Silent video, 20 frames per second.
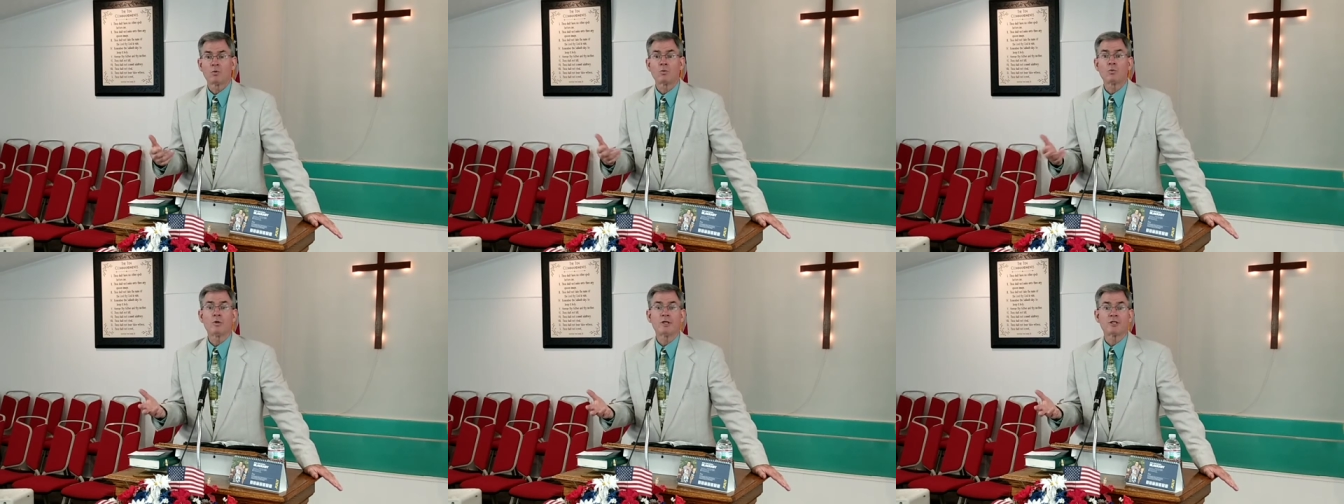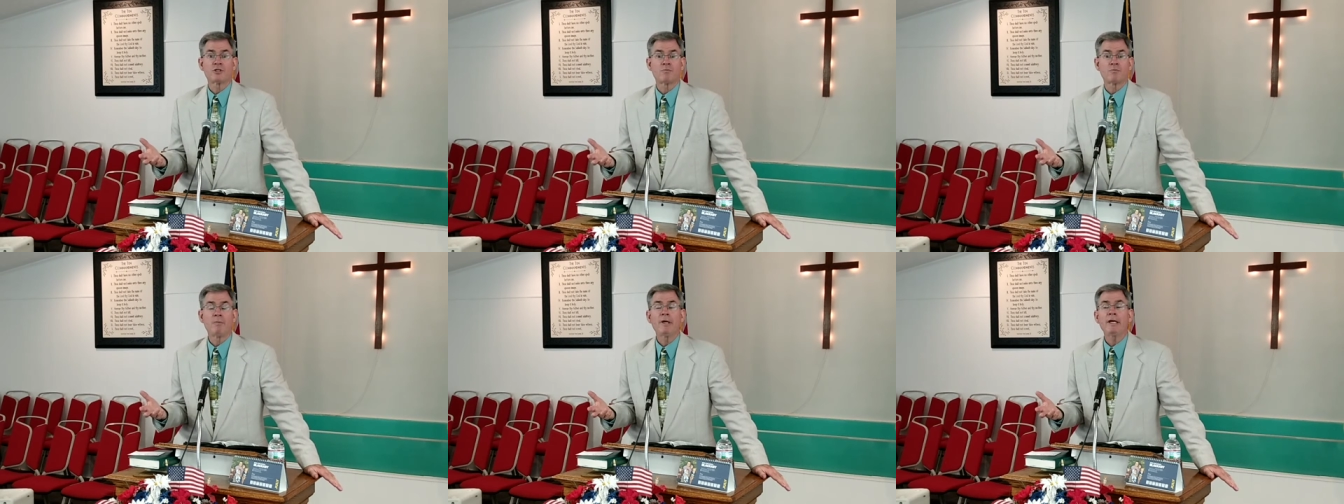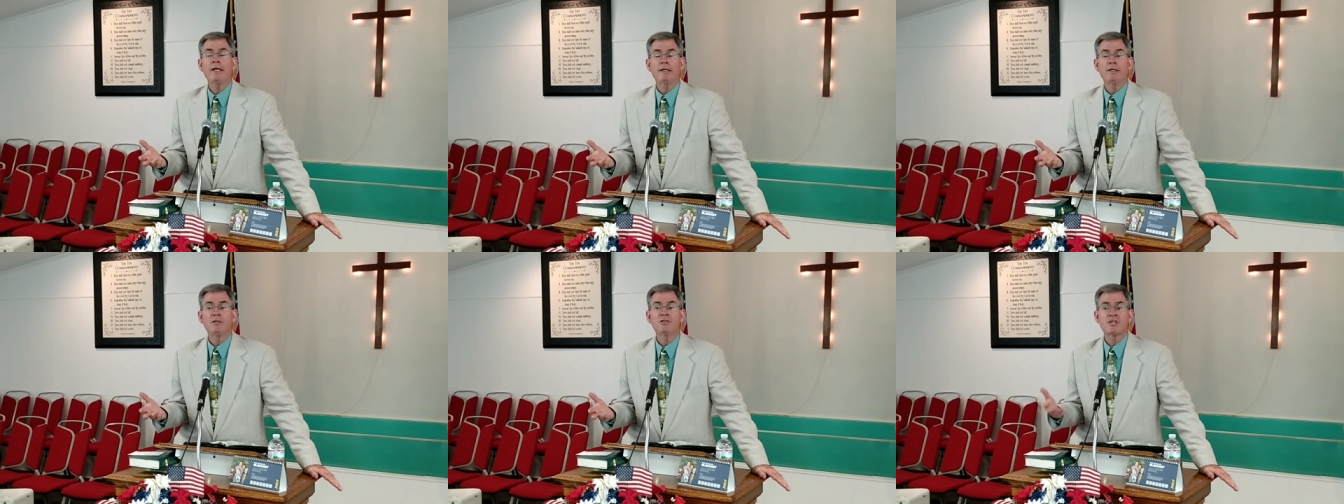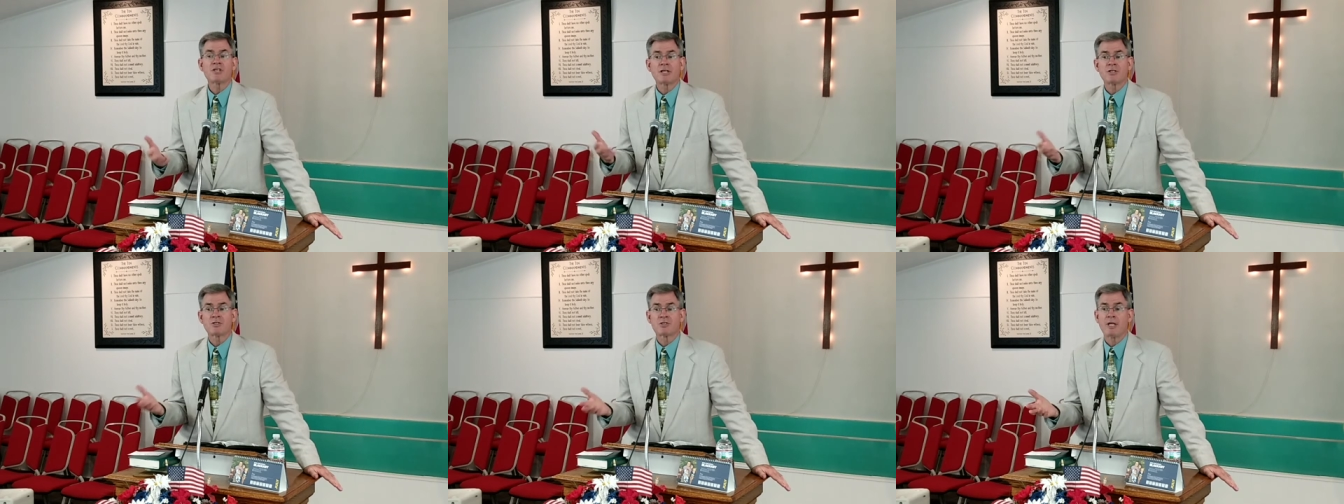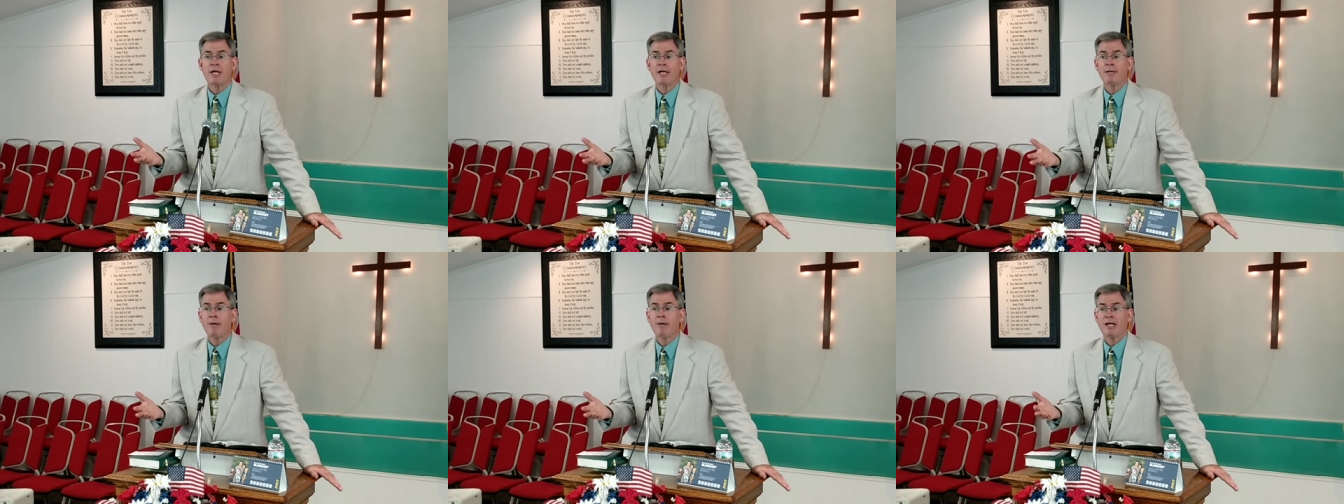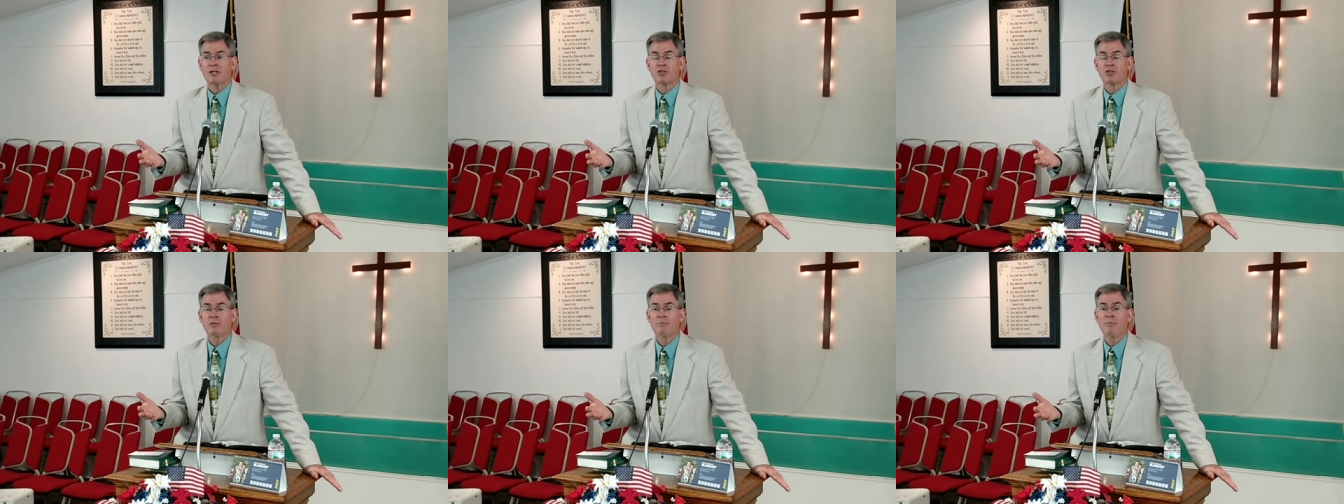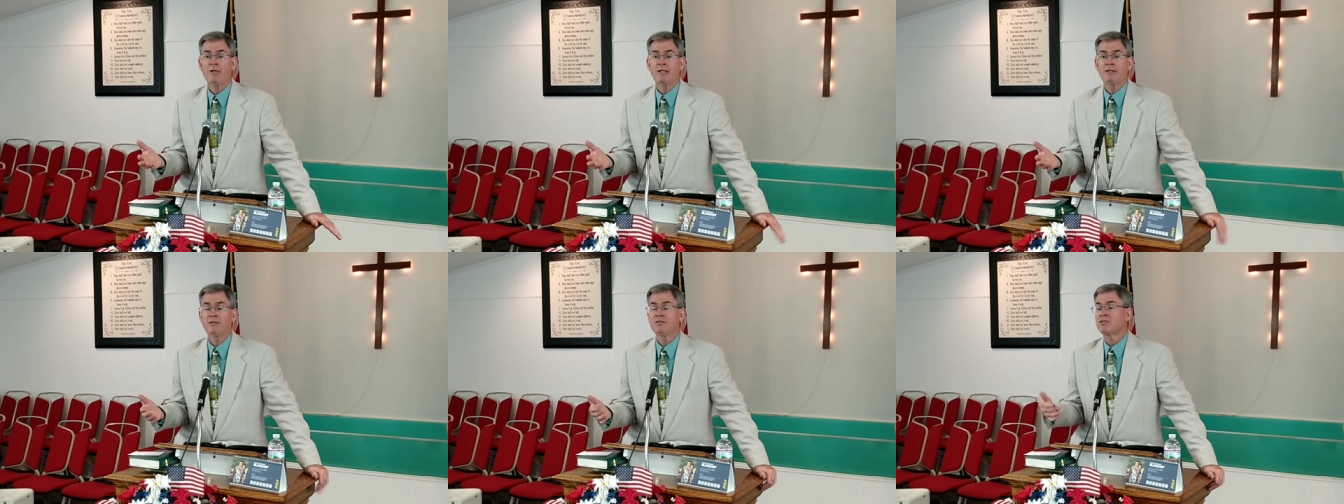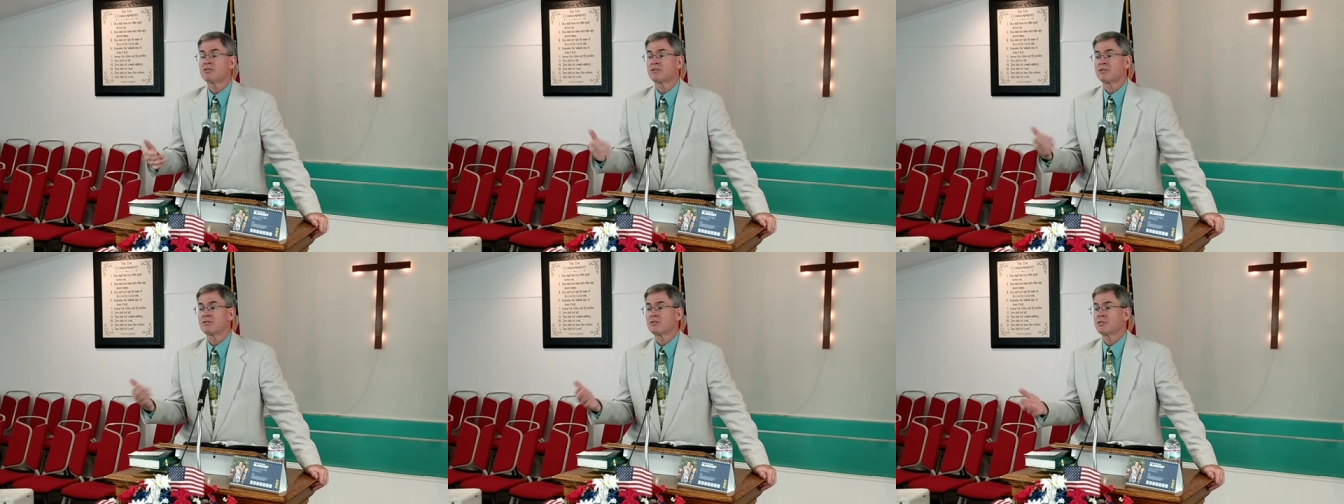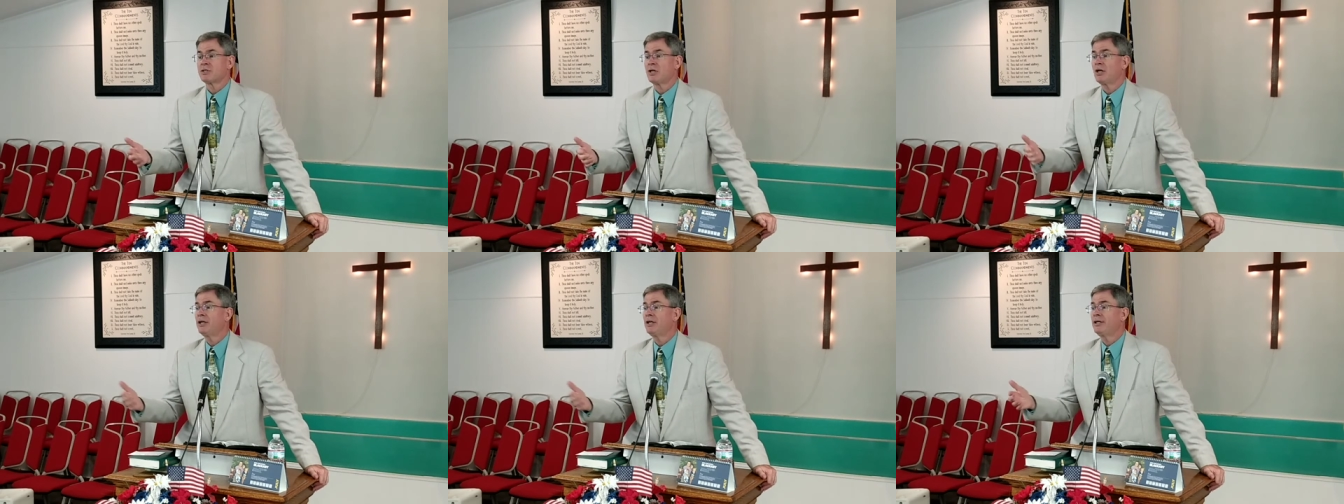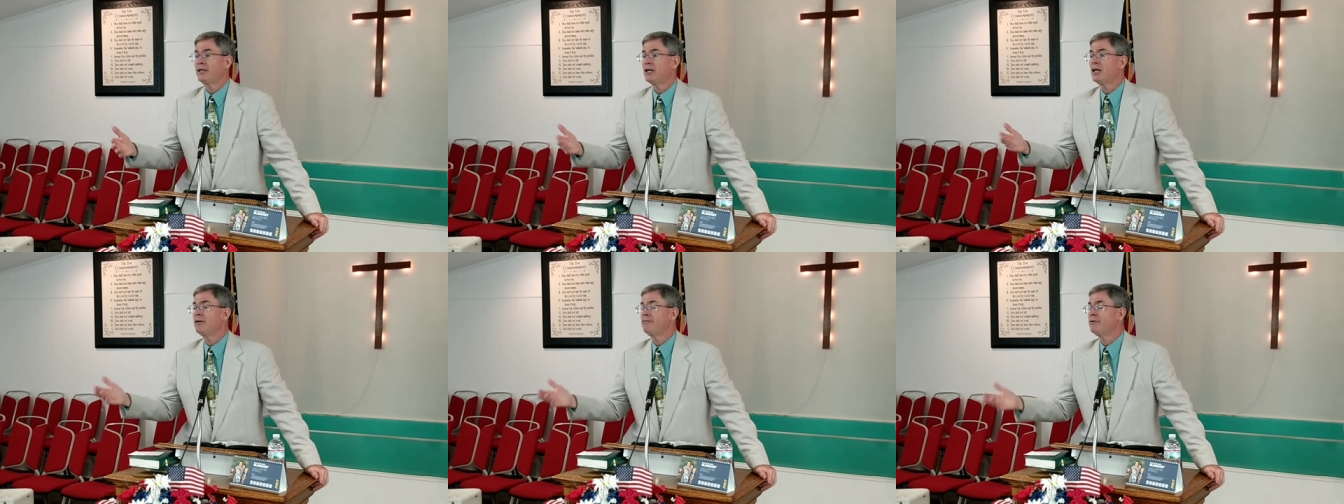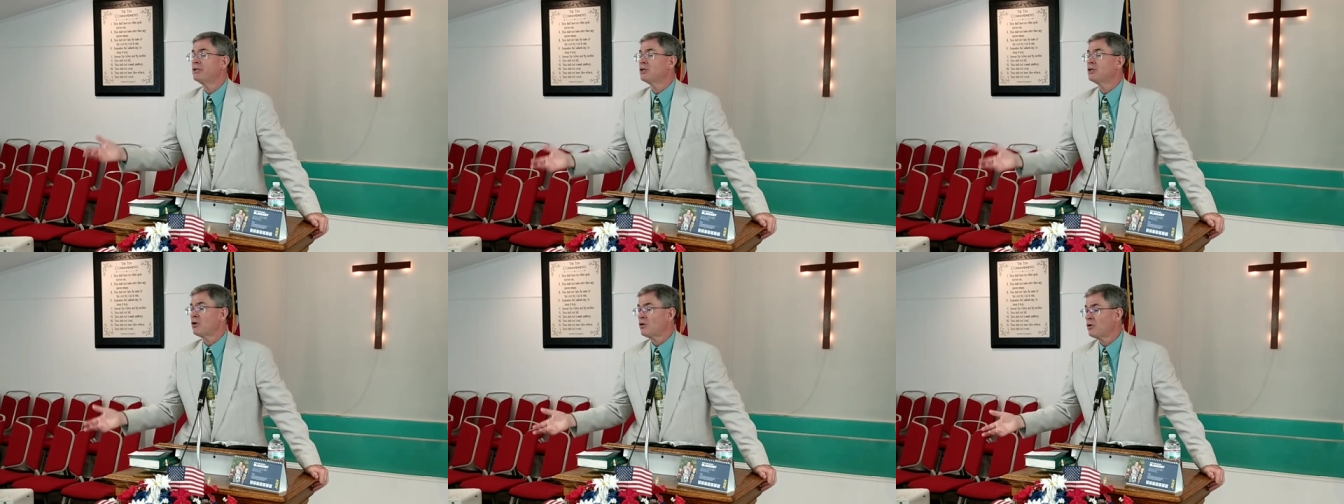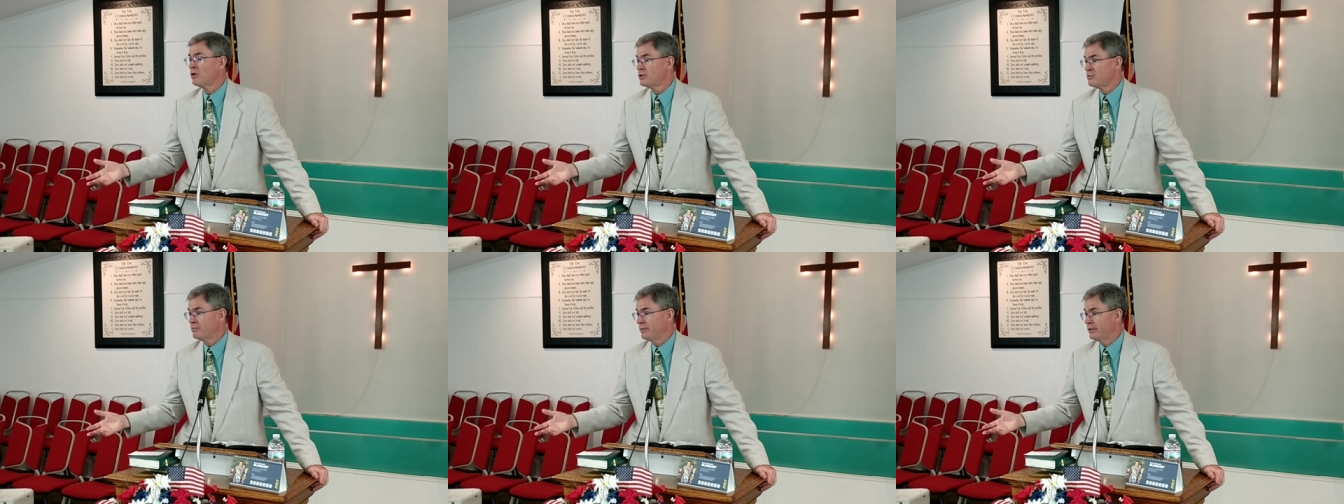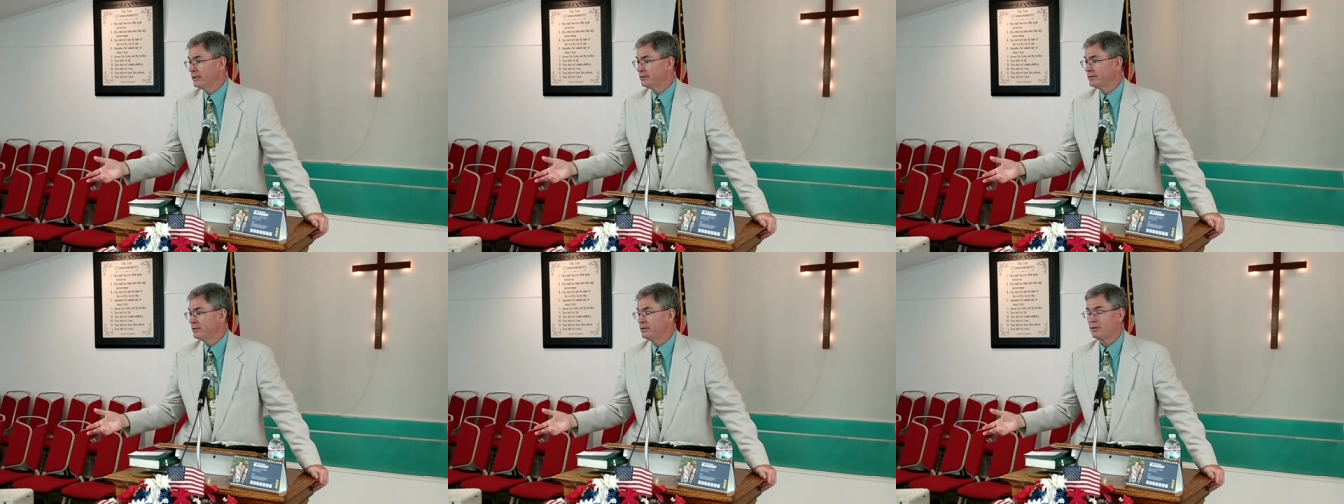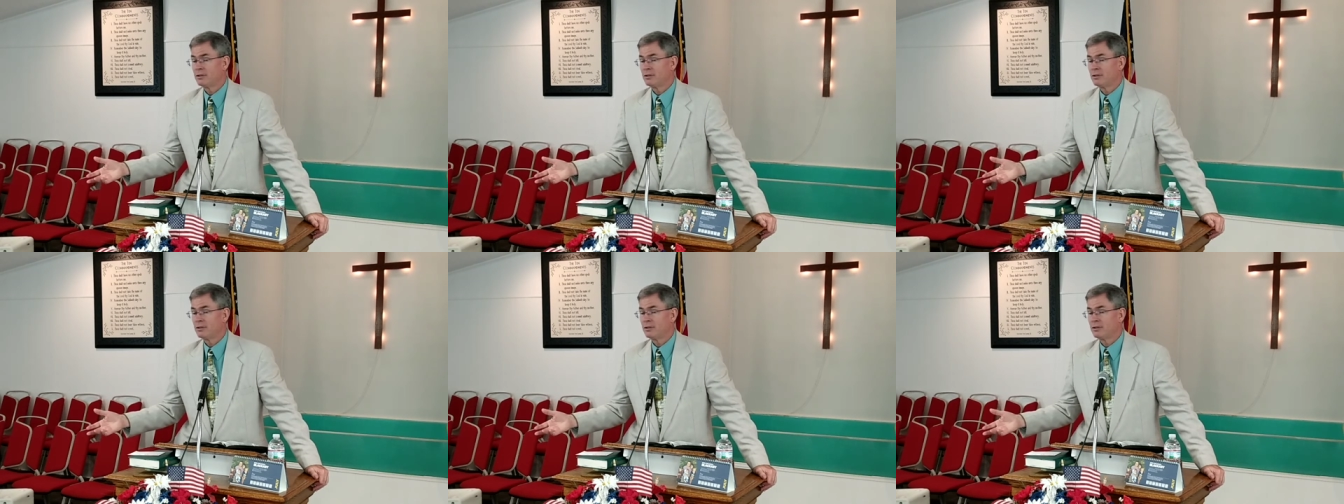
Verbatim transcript: which means, his name actually means son of encouragement.